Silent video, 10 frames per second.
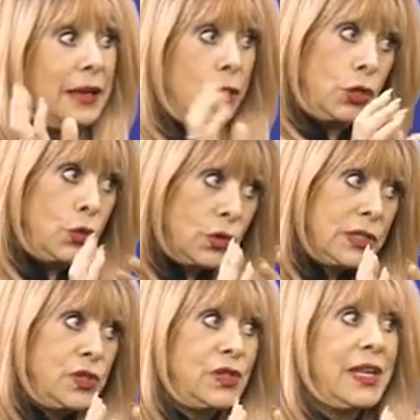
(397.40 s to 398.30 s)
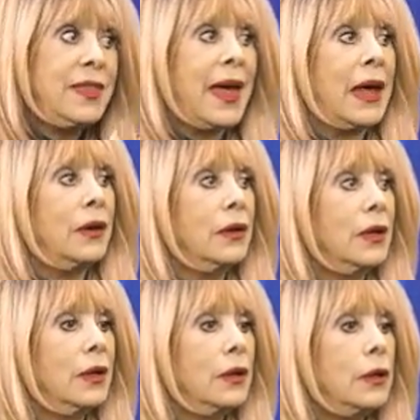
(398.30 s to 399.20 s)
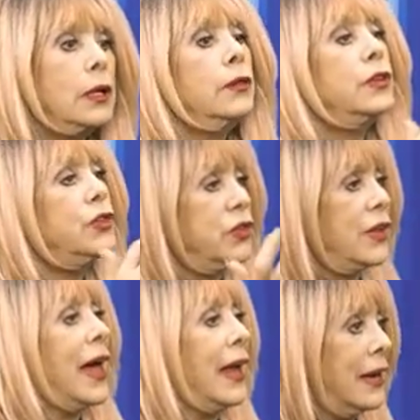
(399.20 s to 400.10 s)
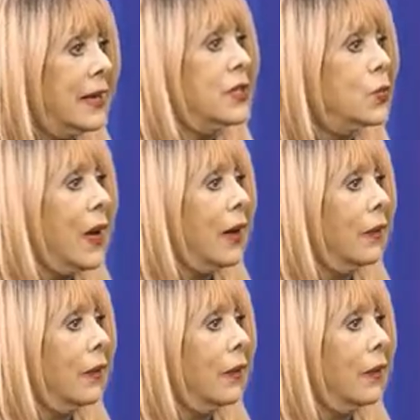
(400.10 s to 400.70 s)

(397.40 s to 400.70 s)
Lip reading: You can see that in the design as well.